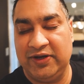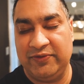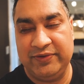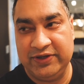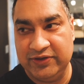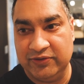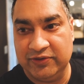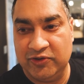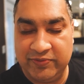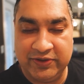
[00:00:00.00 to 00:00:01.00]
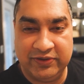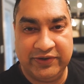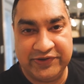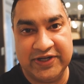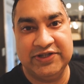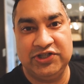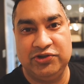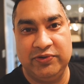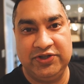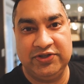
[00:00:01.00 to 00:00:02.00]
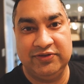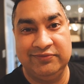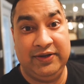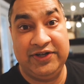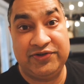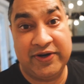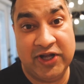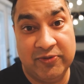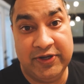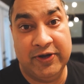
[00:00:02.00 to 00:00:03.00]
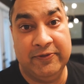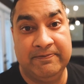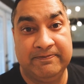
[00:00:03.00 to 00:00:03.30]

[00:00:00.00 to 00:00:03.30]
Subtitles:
I really don't. I hope they'll understand the situation and try to help me out.